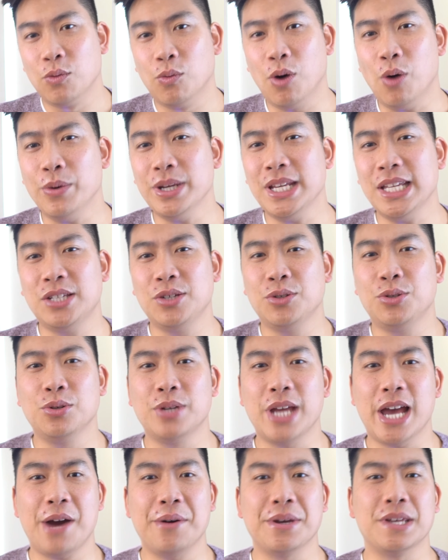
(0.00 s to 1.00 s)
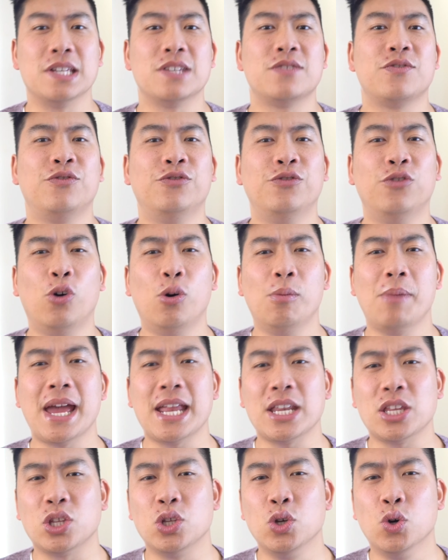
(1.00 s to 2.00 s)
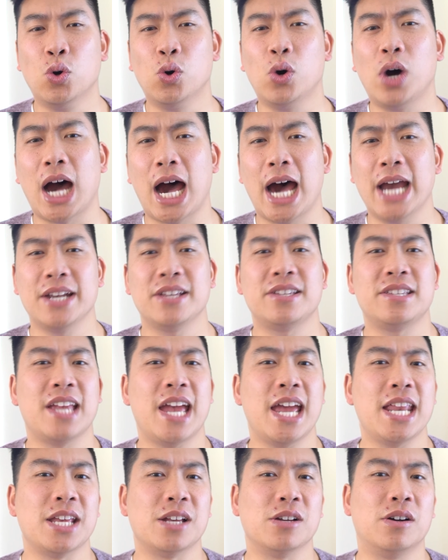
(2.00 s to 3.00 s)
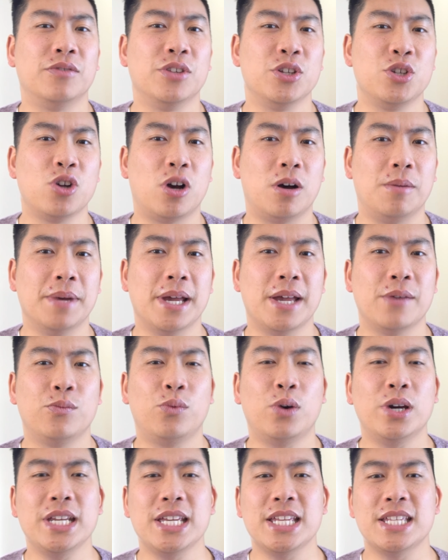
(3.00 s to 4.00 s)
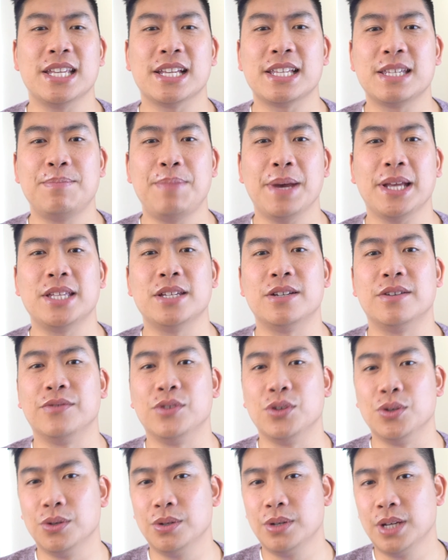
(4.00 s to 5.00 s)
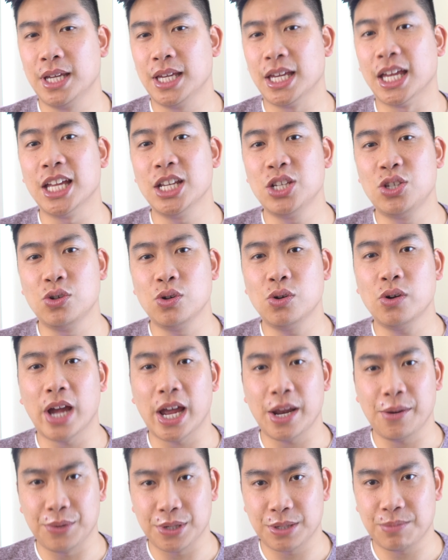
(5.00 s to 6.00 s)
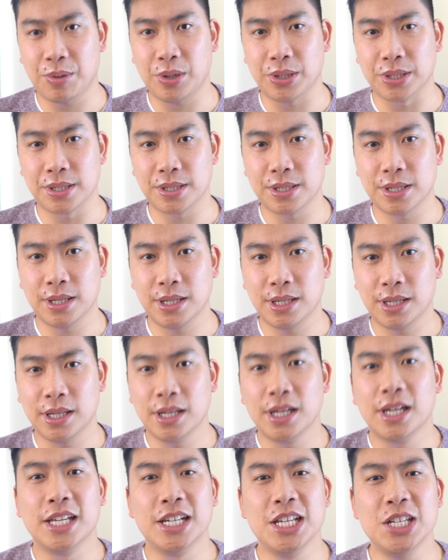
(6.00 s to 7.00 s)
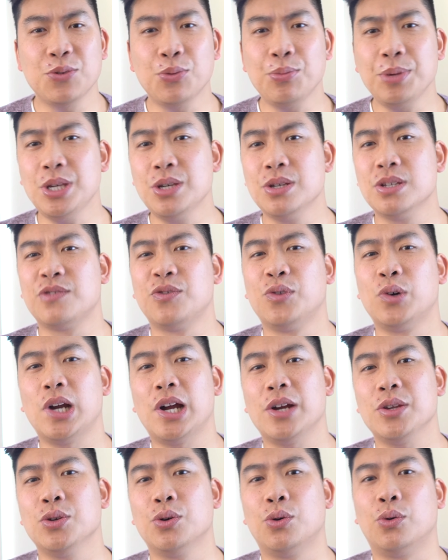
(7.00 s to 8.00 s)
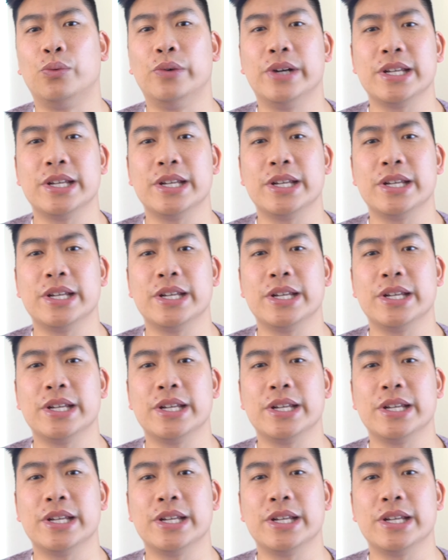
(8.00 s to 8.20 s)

What we need to do now is format your understanding of the job and what is expected of you into a response. This will be used throughout your